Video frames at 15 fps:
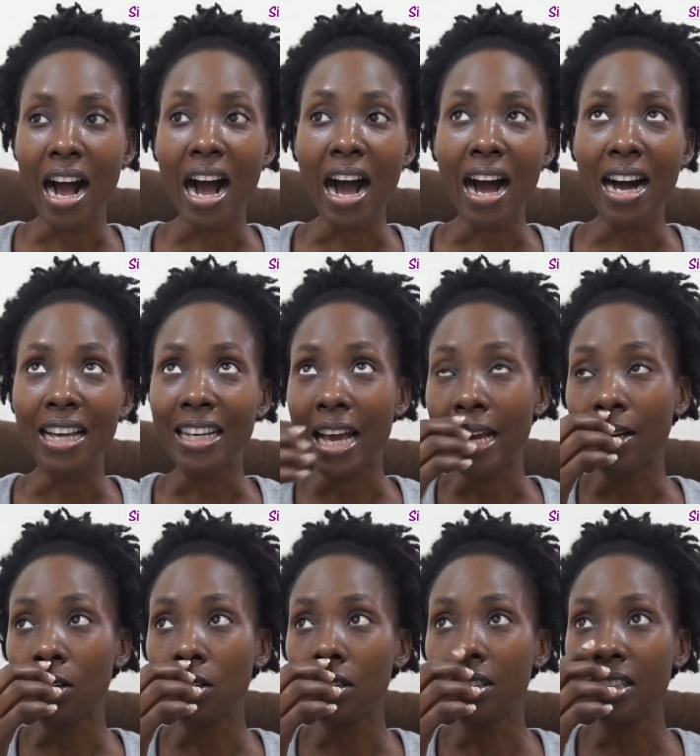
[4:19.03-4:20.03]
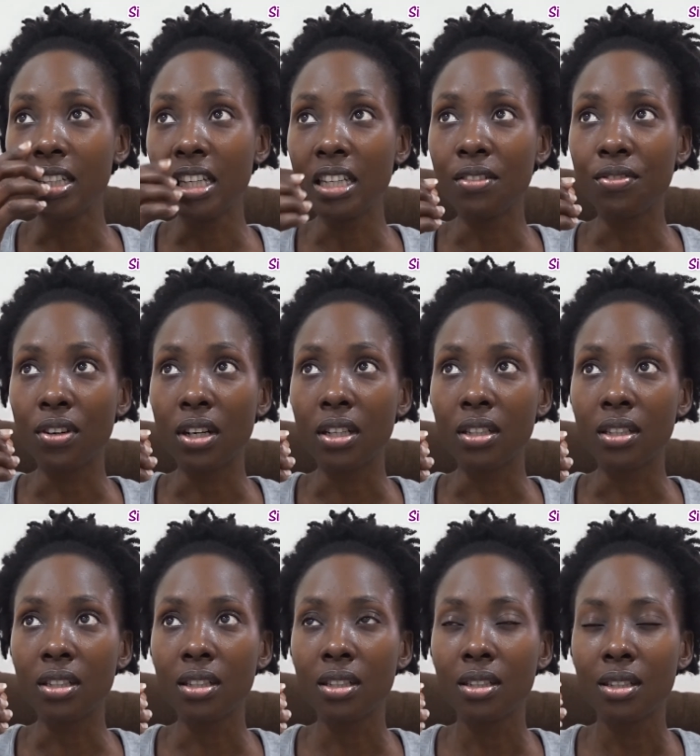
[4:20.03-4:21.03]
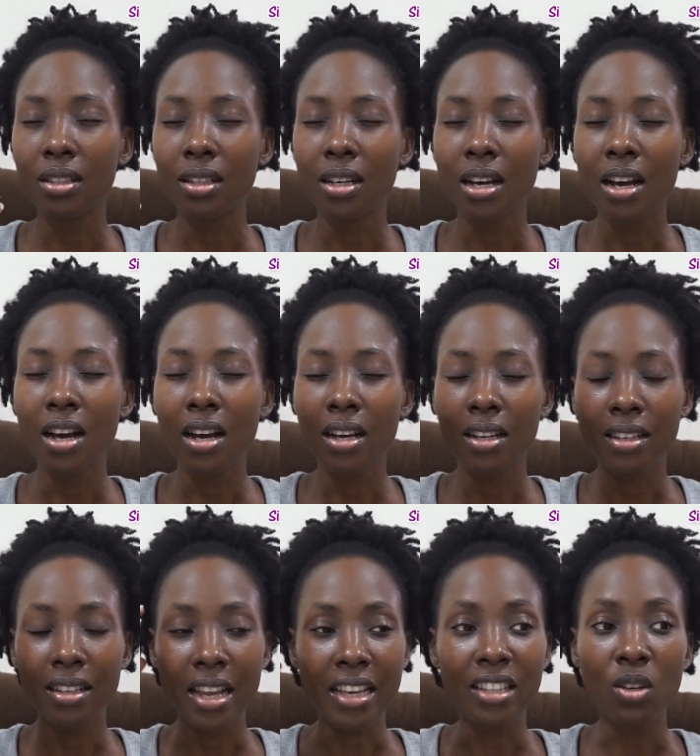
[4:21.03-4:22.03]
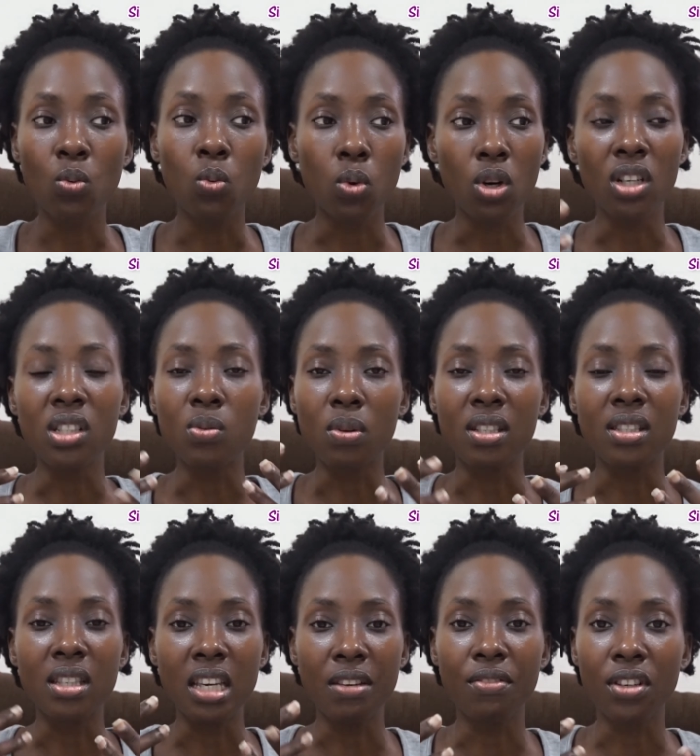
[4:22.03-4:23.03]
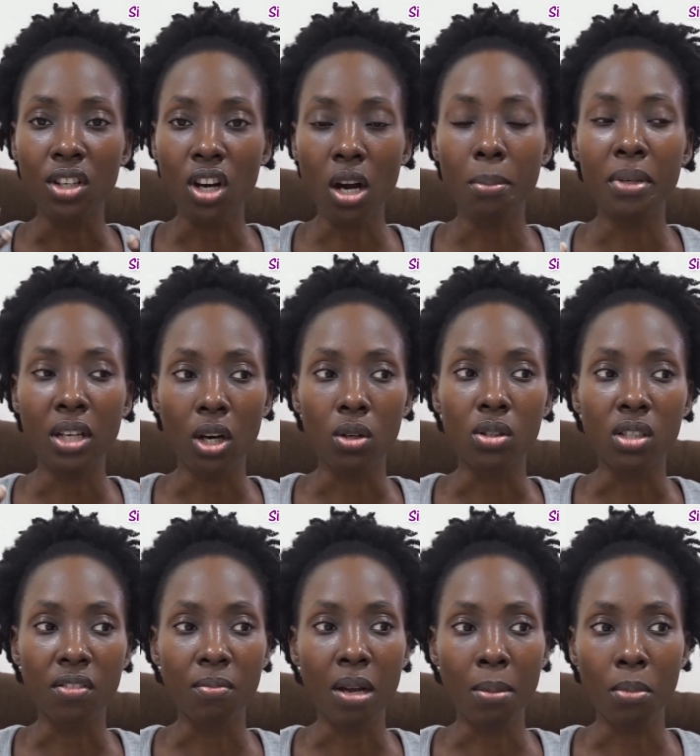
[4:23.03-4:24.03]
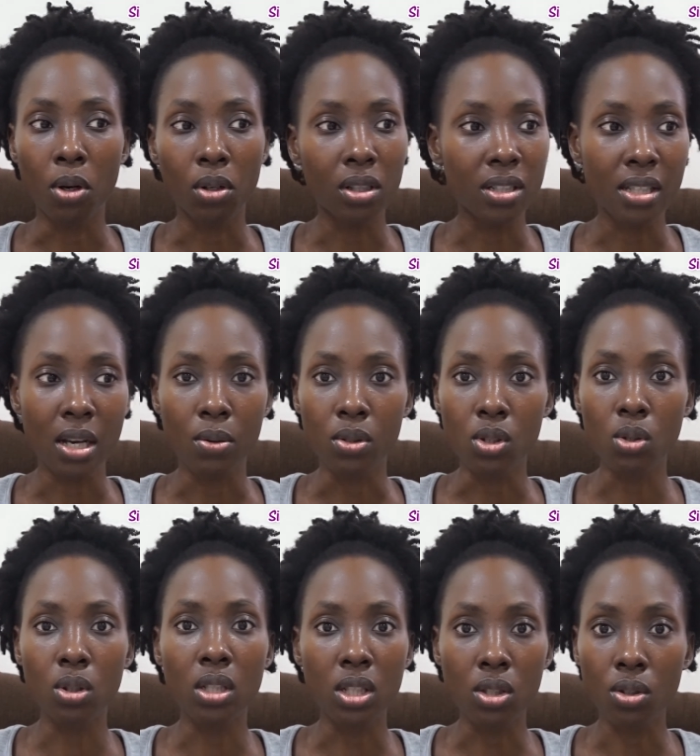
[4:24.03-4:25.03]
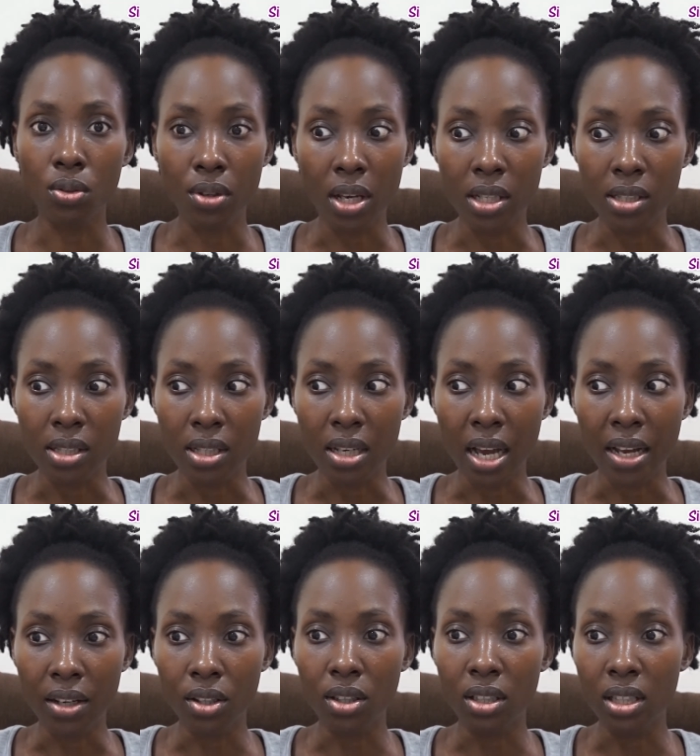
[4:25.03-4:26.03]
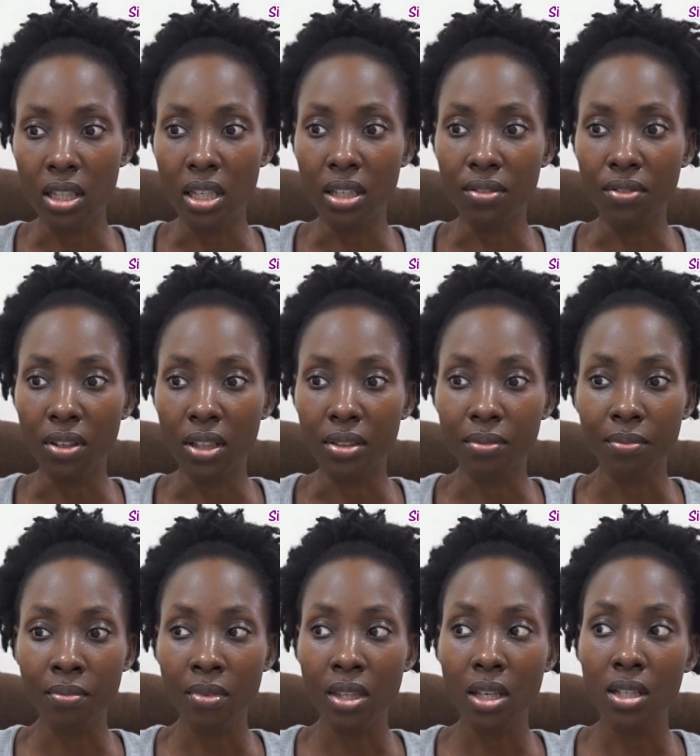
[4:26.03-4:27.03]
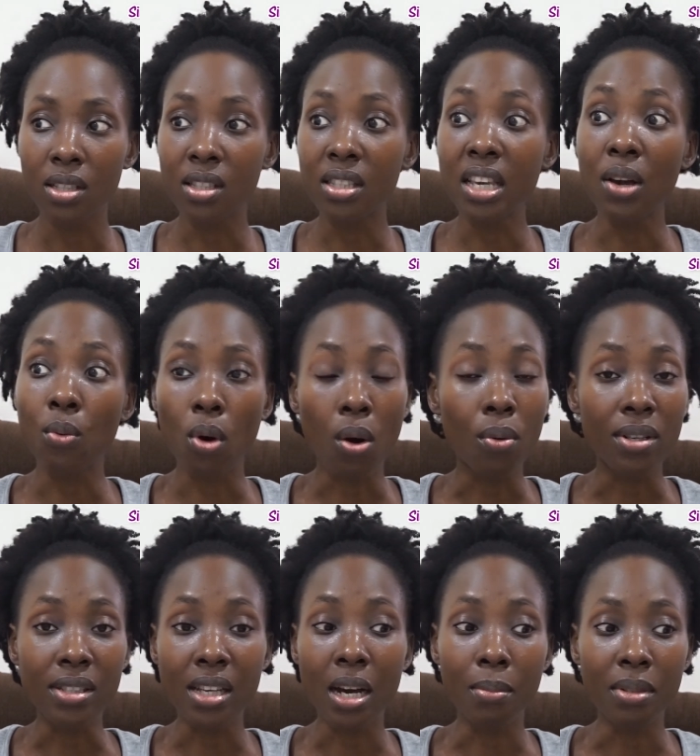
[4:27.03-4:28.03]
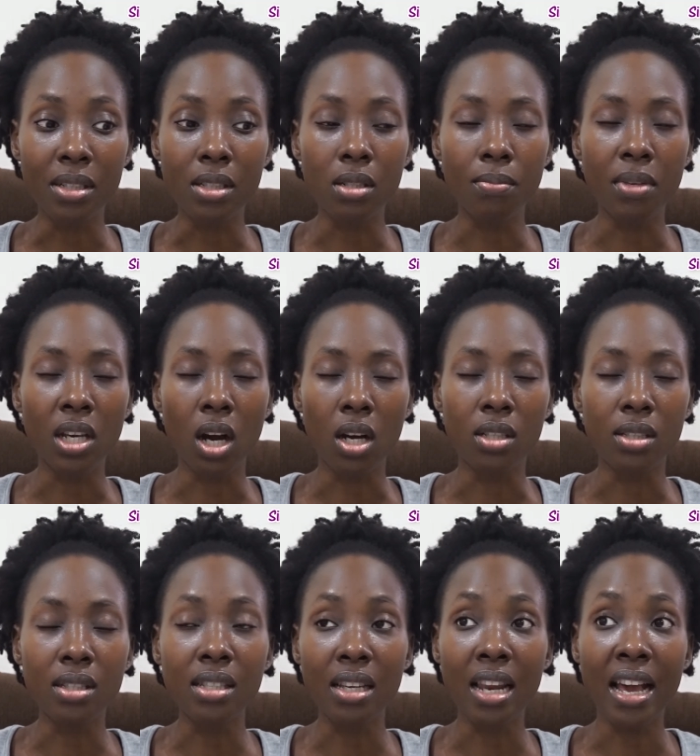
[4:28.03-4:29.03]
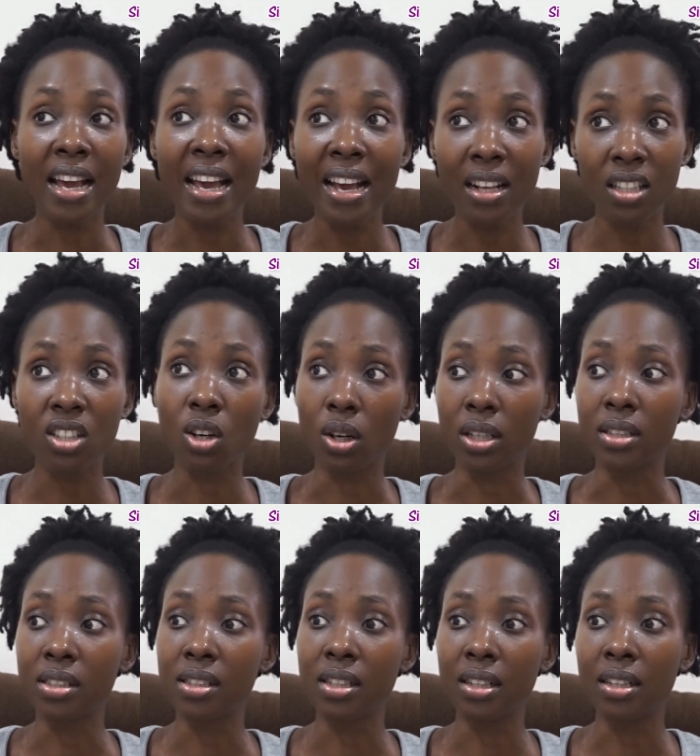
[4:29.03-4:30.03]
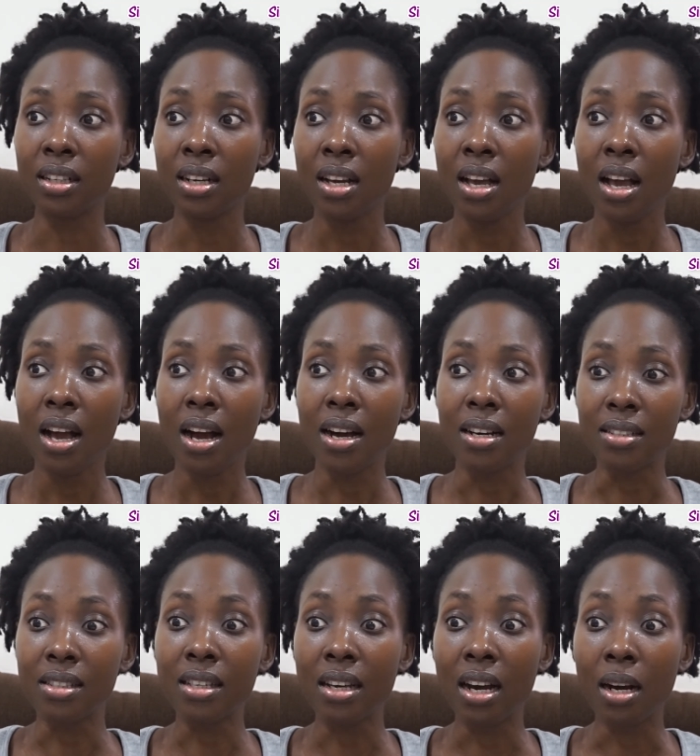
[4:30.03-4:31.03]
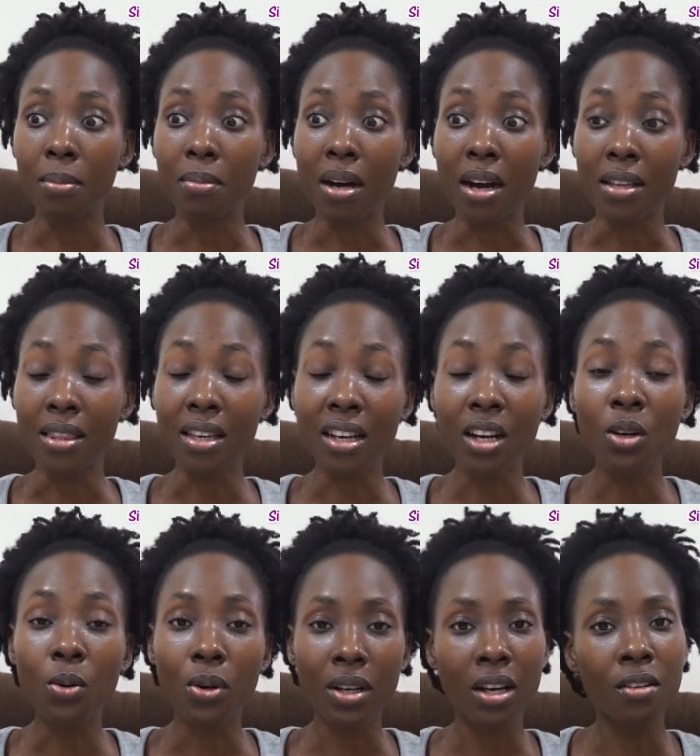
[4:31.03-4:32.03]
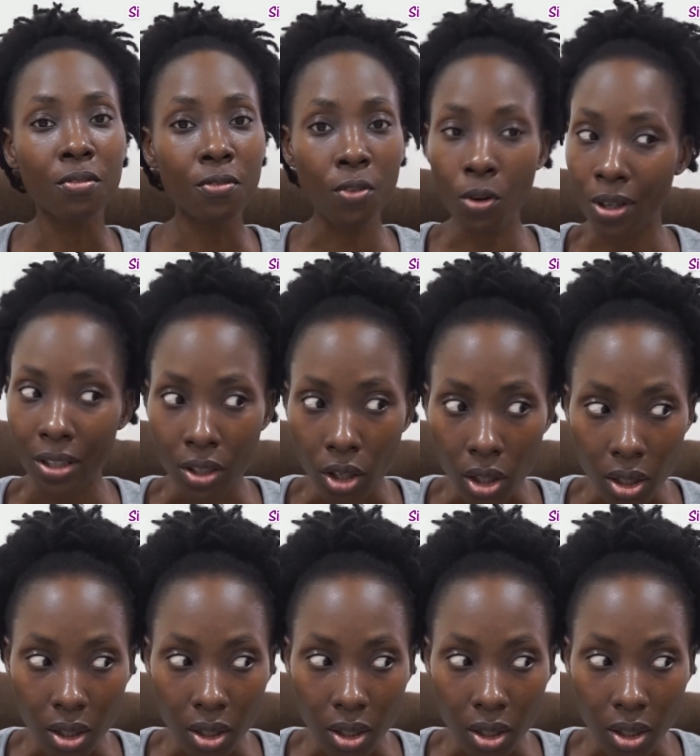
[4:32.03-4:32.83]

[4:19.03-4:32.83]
and I couldn't even like the words wasn't even coming out of my mouth because I was so disoriented I couldn't even say what was happening to me until I held on to her I say um I think I'm going on fall though."